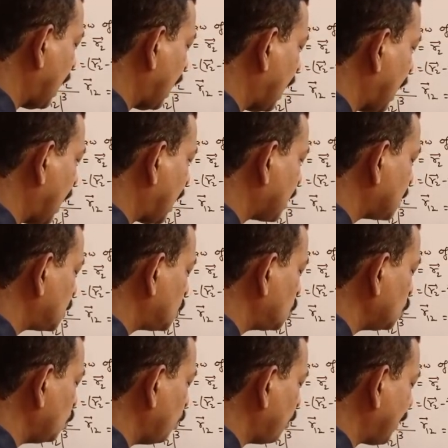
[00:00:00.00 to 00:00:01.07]

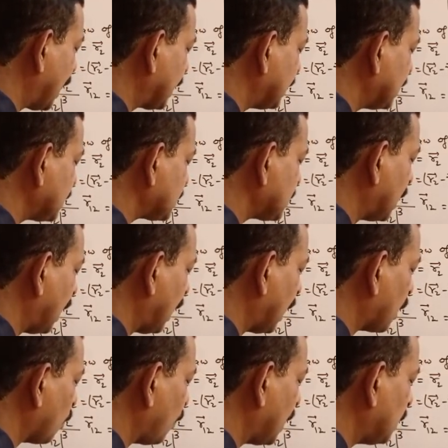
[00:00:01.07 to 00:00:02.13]
R2 minus
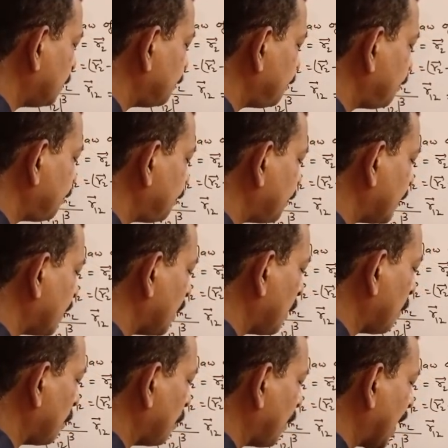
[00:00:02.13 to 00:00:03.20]
R1
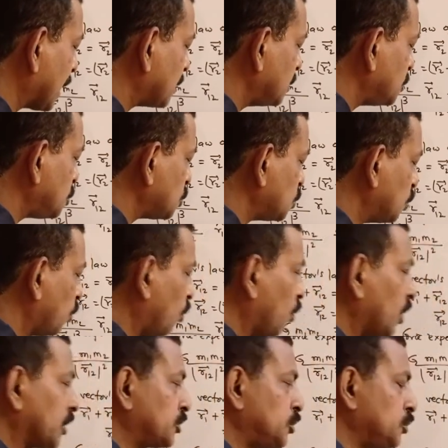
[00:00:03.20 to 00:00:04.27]
magnitude
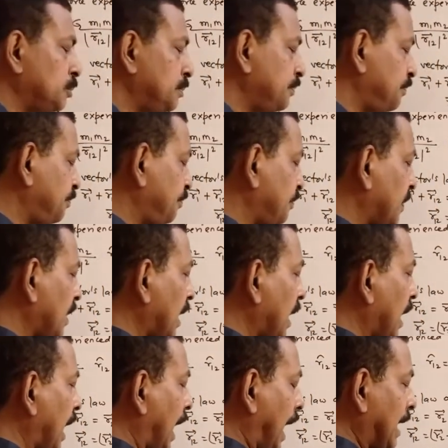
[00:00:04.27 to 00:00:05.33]
whole cube,
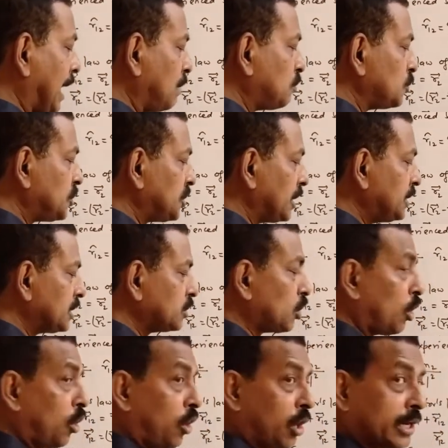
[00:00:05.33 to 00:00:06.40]
and I'm changing the
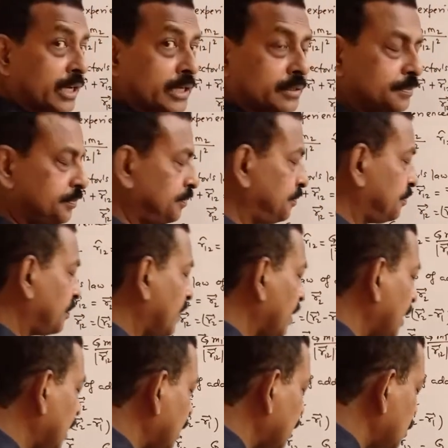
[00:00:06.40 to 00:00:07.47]
order.
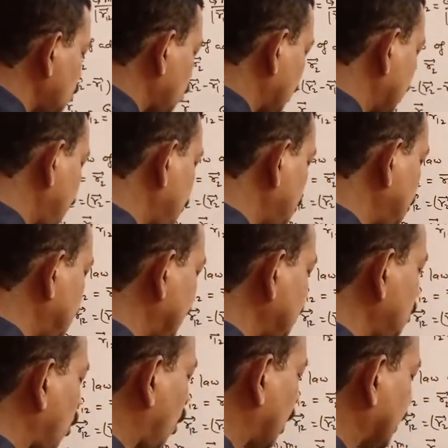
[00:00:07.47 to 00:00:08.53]
So if you change
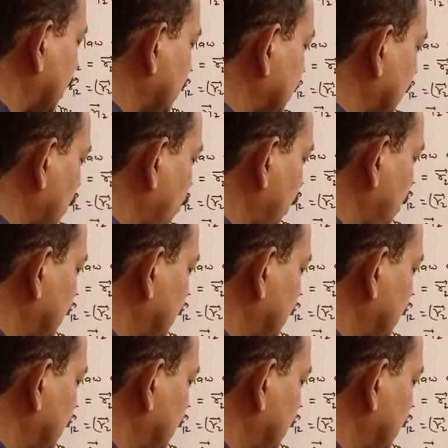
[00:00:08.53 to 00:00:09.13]
the order, there will